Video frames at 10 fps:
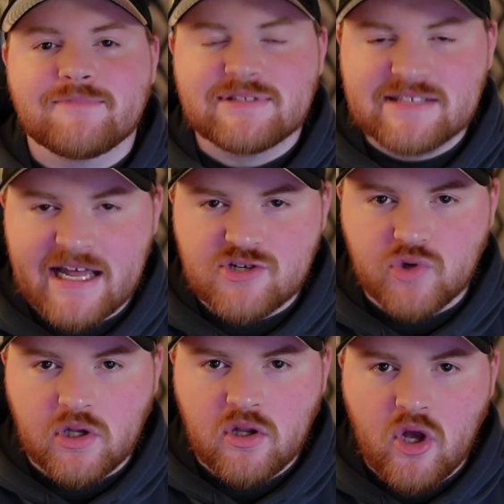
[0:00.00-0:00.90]

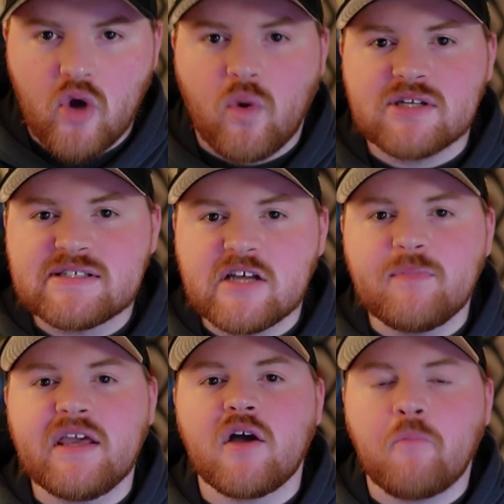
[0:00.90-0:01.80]
schedule while still
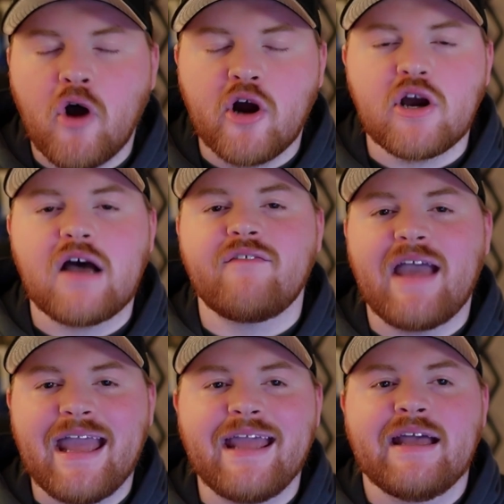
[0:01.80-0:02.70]
being a part of
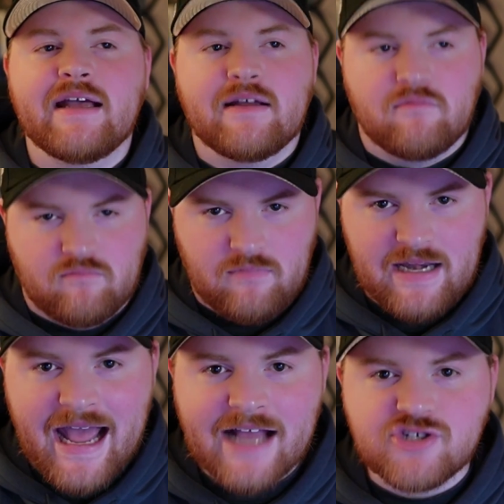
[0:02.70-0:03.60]
a
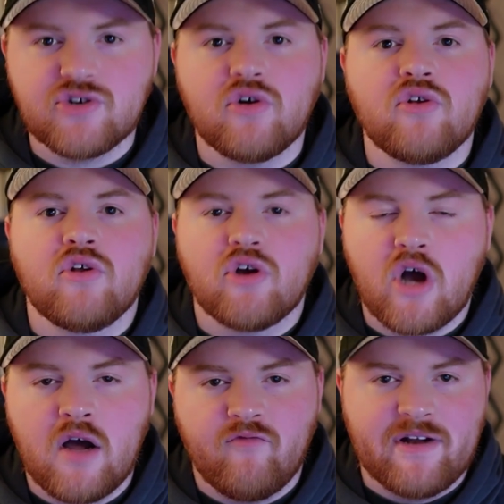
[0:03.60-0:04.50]
national
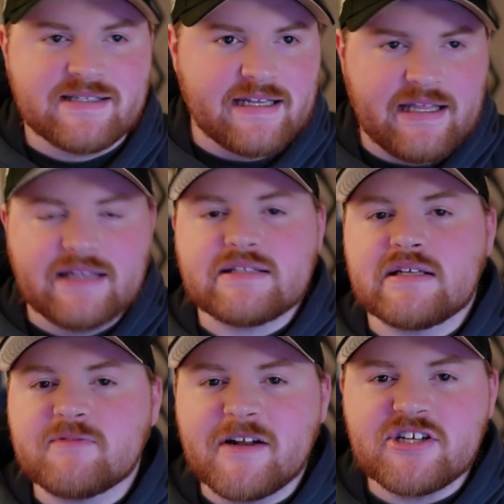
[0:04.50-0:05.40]
conference. And
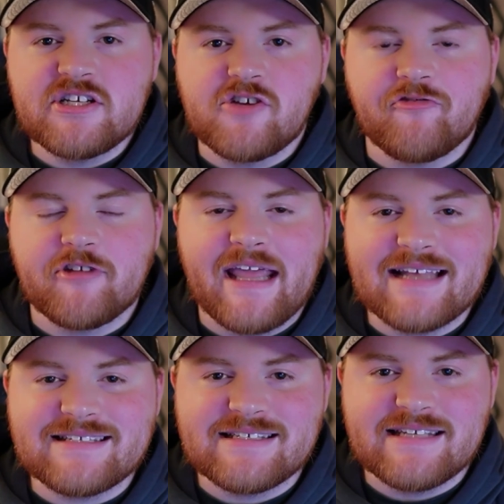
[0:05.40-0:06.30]
it's much easier for the
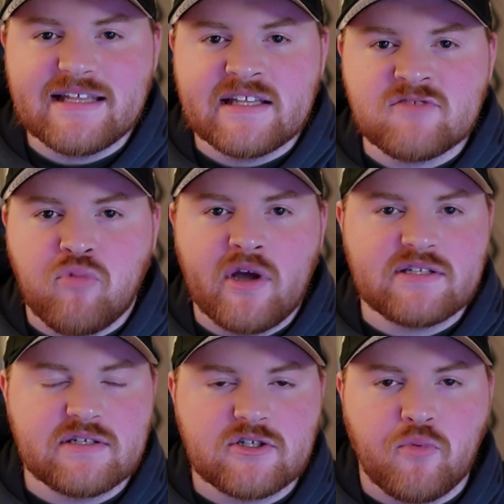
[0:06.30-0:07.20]
SEC at this
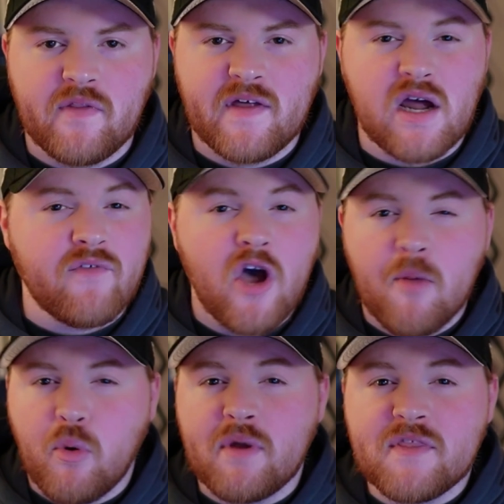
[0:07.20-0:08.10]
point to pull that off.
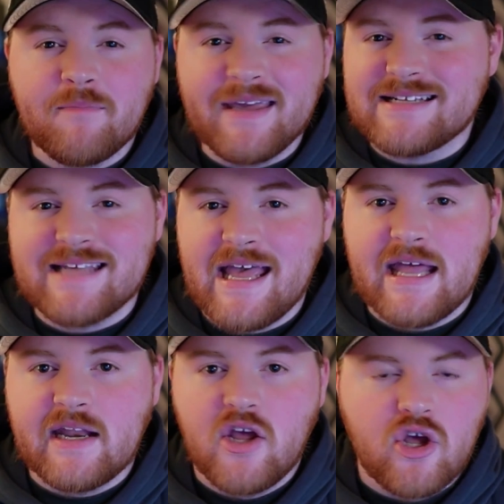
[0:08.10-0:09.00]
But with the Big
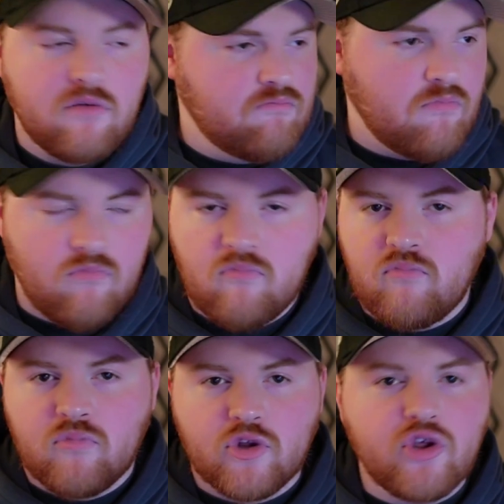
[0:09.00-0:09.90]
Ten,
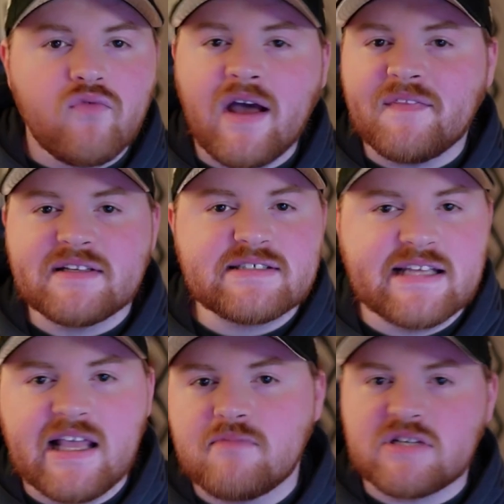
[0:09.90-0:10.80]
you've got these
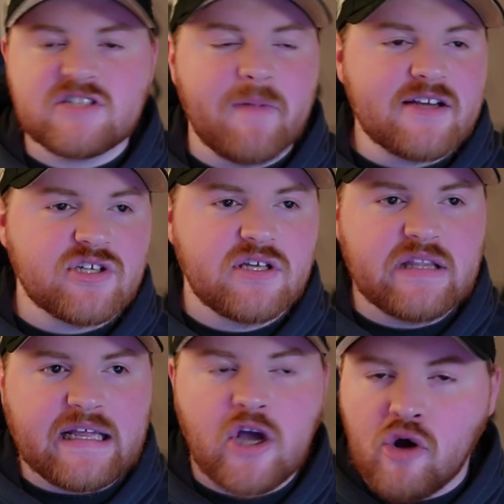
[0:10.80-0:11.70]
teams, especially
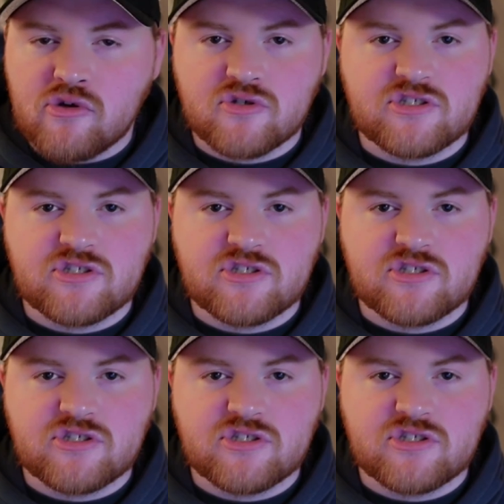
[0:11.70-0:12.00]
the coastal